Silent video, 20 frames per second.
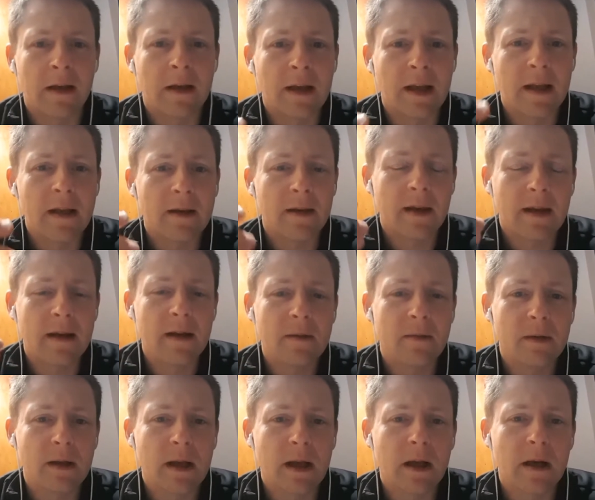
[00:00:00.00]
and they, they,
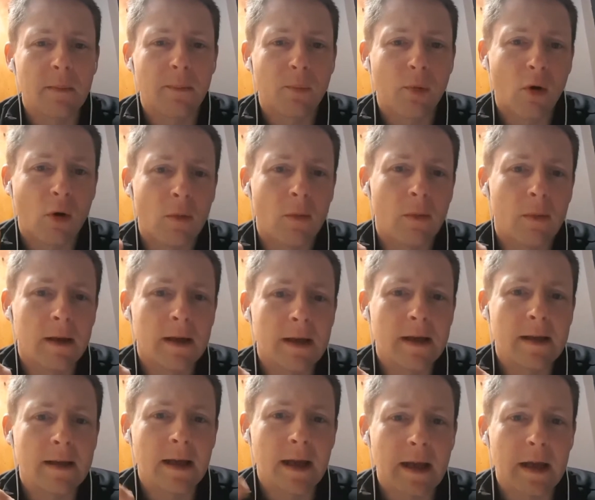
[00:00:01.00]
they're going to
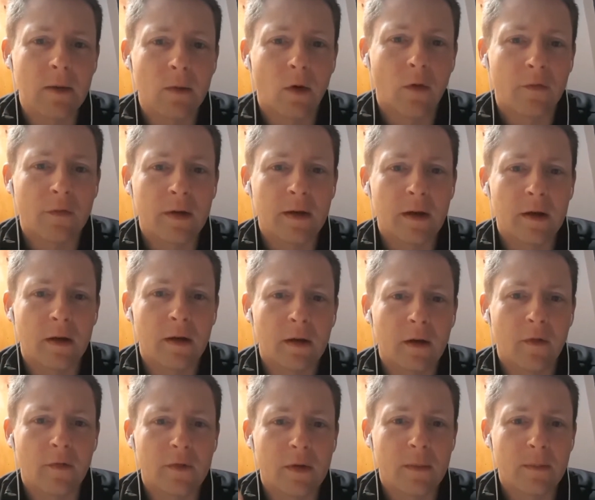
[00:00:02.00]
probably get you off your,
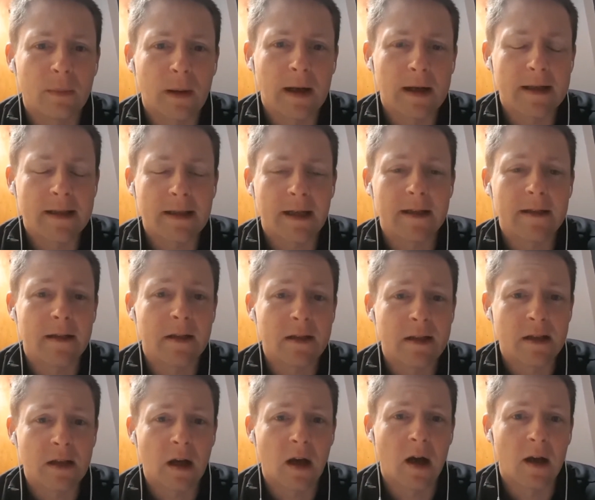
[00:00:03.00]
off your backside to
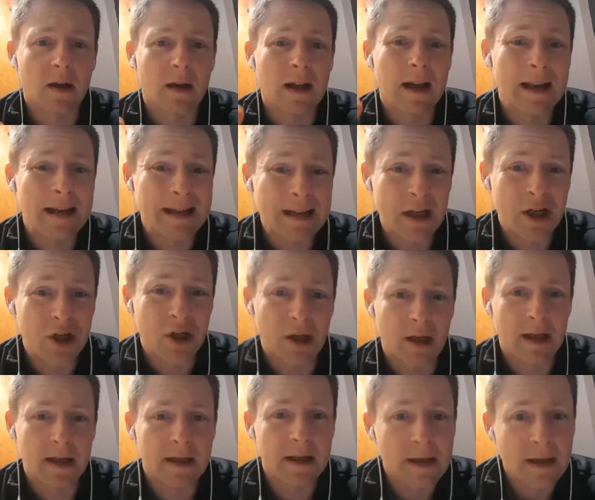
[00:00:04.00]
start
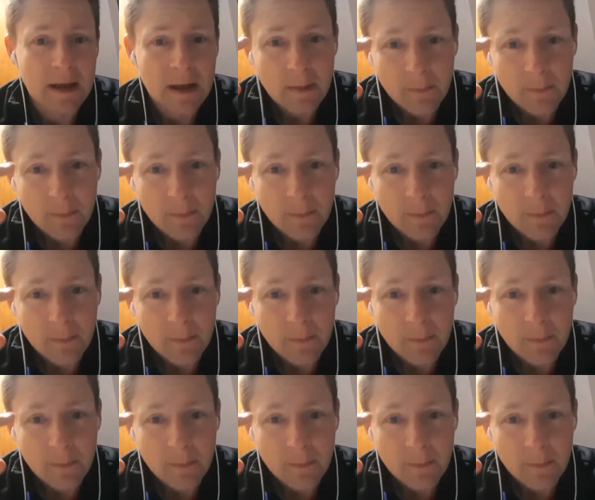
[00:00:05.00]
initially.